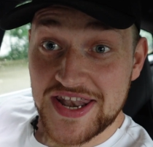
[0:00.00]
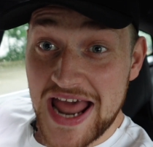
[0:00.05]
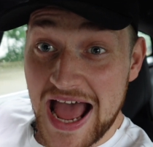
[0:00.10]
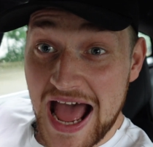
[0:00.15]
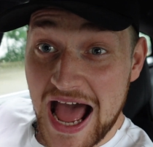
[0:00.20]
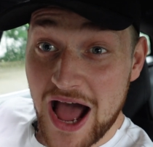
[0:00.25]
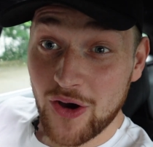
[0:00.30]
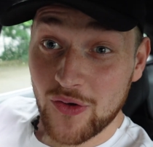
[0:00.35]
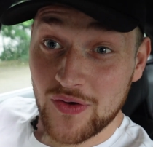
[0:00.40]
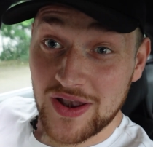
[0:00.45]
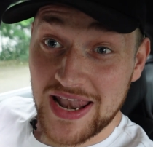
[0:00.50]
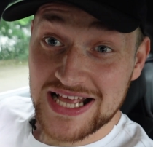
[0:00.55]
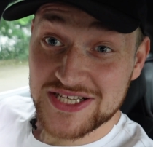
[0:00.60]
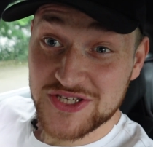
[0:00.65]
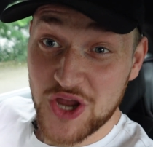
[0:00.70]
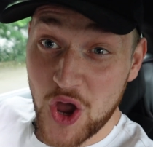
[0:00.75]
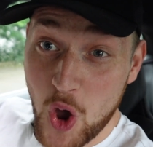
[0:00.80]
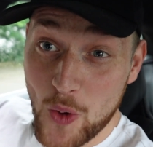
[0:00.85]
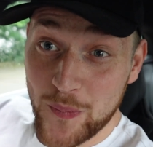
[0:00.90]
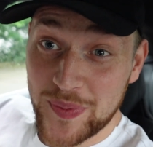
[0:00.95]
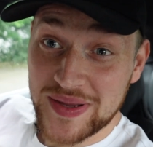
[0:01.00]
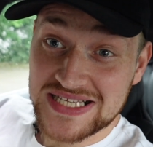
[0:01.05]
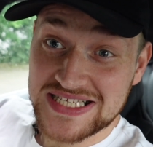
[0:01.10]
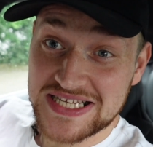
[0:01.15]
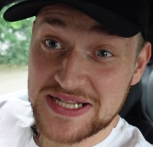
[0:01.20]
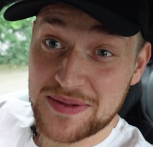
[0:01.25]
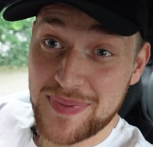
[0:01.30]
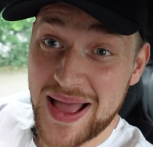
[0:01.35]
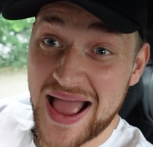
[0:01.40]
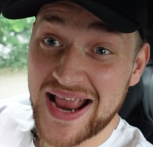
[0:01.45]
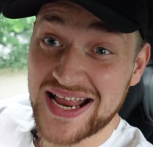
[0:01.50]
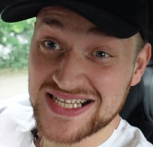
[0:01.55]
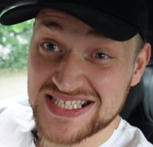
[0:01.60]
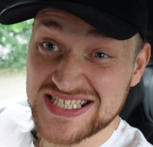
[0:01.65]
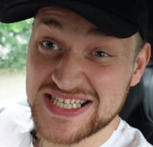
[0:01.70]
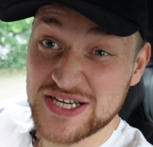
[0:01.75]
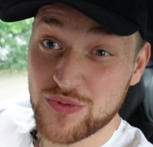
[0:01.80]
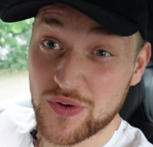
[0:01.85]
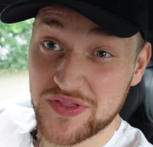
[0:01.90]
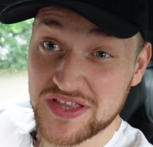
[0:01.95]
Now, let's hop into the back and
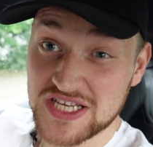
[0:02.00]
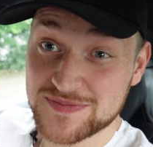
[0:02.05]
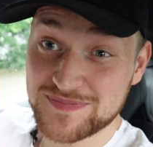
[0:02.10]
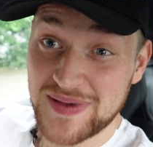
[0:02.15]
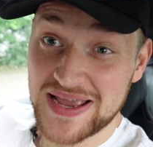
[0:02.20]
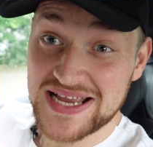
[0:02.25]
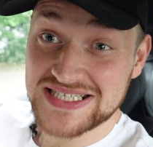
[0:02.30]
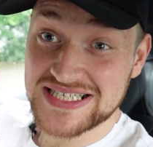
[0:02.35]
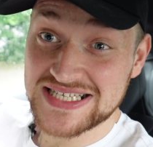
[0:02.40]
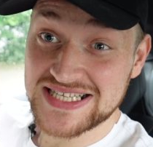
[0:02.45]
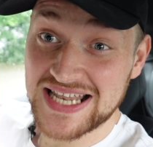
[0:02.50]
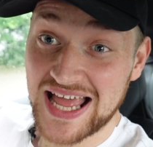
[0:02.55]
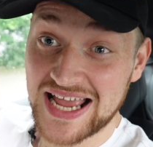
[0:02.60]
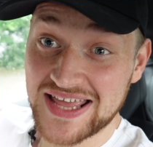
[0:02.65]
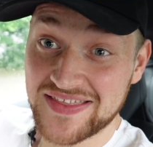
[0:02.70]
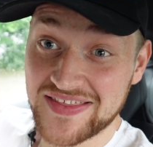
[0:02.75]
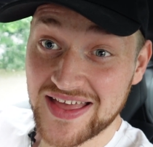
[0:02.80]
see what the space is like